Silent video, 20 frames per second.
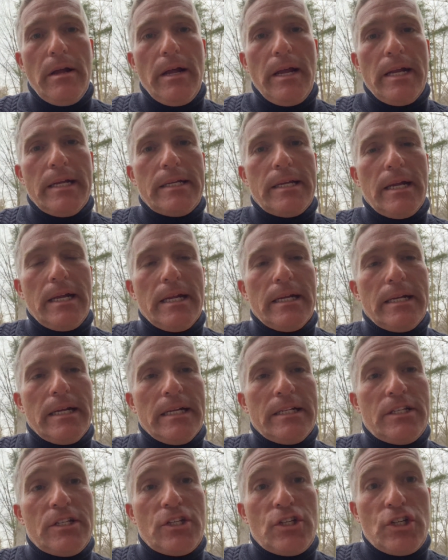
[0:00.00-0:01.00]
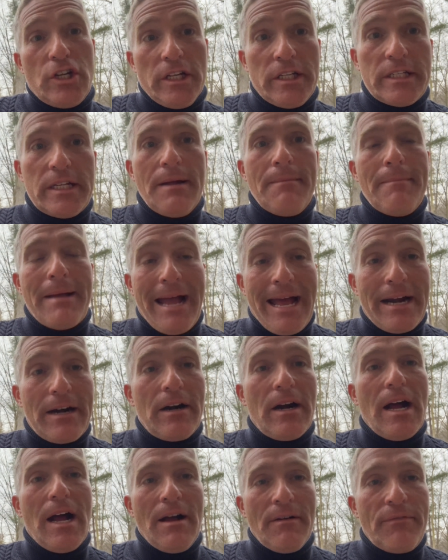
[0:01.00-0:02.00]
It, it it's just a
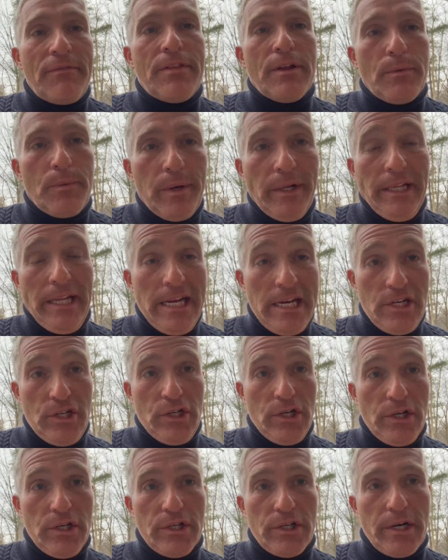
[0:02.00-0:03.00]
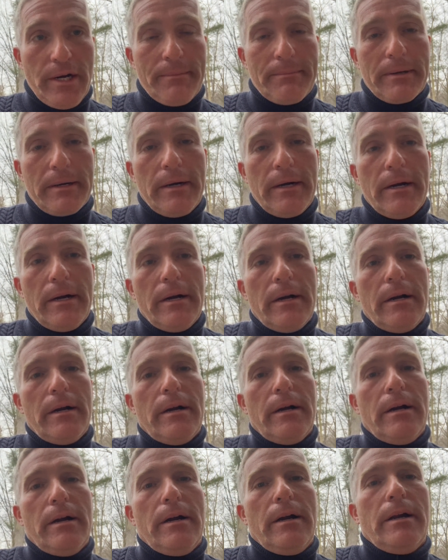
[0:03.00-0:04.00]
matter of the relationship.
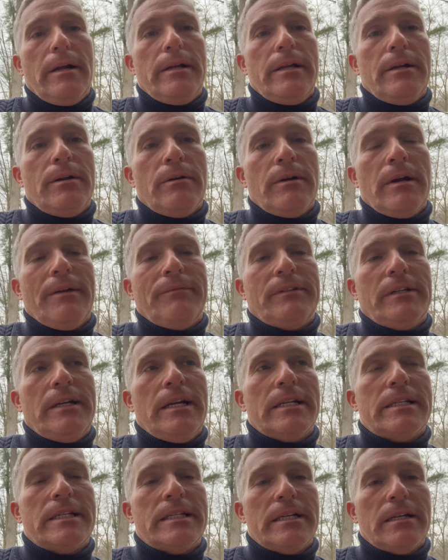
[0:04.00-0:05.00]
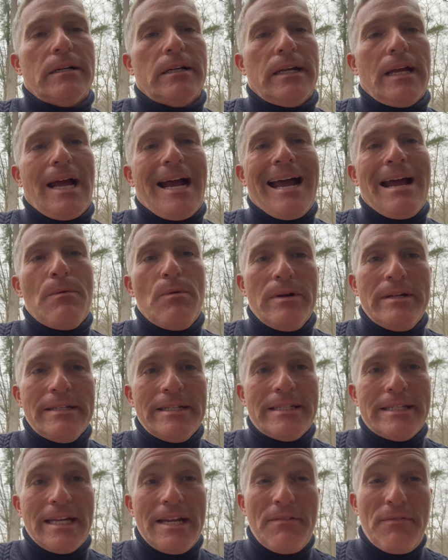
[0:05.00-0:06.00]
You don't have to necessarily, I
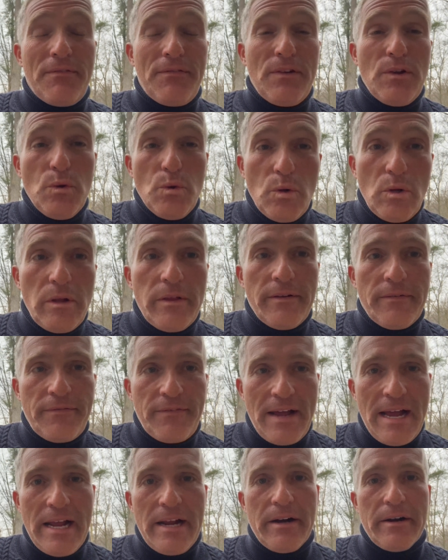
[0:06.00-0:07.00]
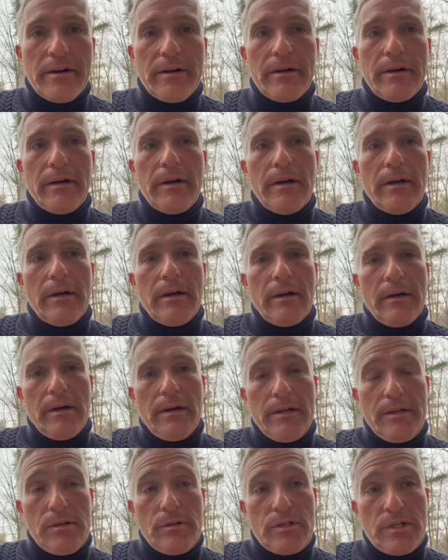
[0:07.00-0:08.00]
wouldn't say fuel the fire.
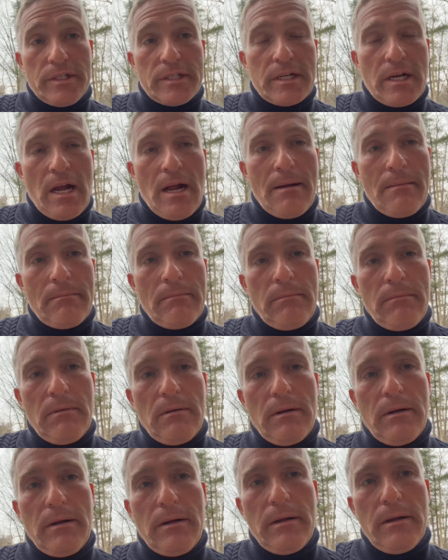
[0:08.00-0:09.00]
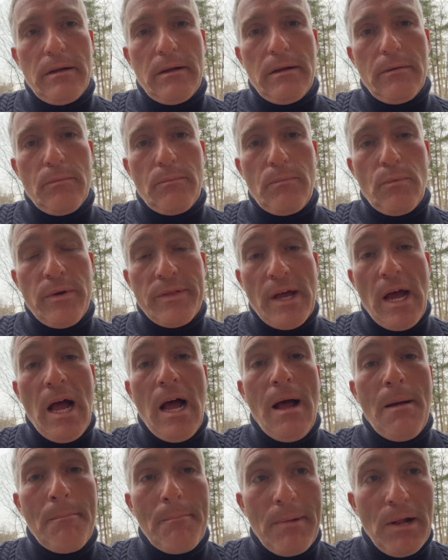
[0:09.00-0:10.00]
You just come with a
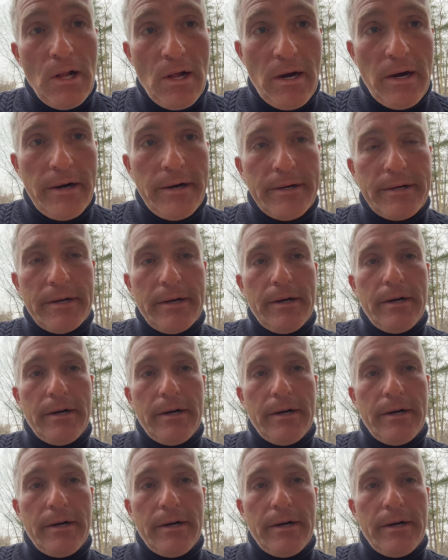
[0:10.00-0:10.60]
humble heart